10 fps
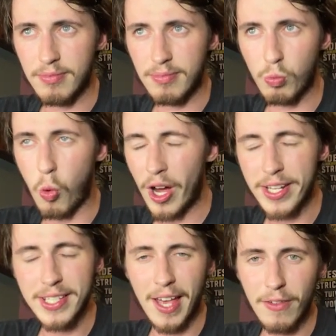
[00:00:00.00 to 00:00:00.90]
Why
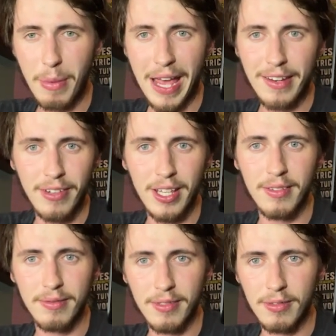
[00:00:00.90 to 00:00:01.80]
does he have a main
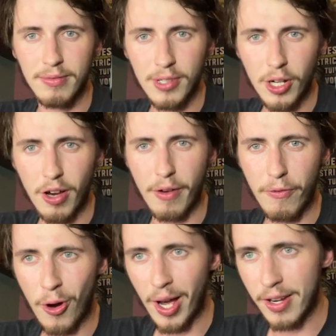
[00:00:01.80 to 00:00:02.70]
event on a
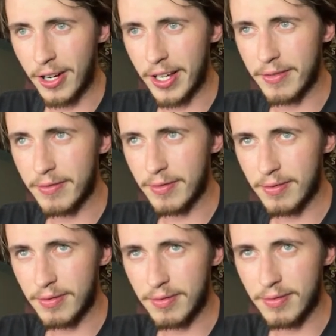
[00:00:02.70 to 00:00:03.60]
fight night?
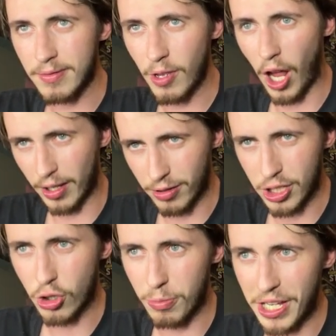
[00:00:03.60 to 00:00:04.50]
Like,
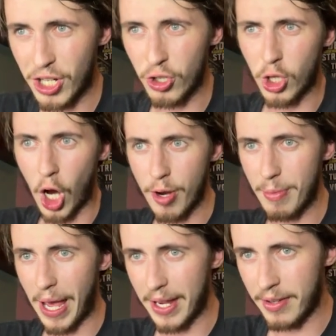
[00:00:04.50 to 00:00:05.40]
this could be a good
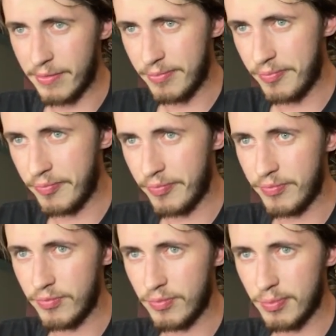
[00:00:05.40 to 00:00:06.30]
co-main.
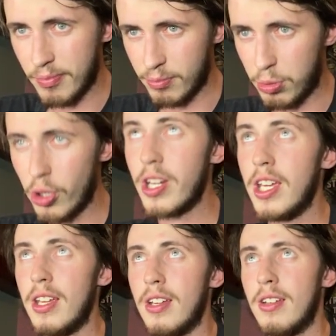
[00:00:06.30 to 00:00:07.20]
Put it
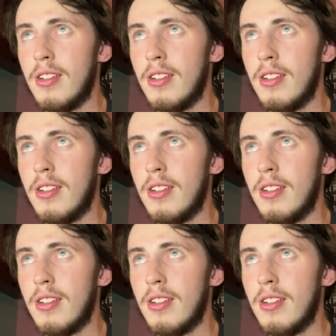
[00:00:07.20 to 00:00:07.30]
here.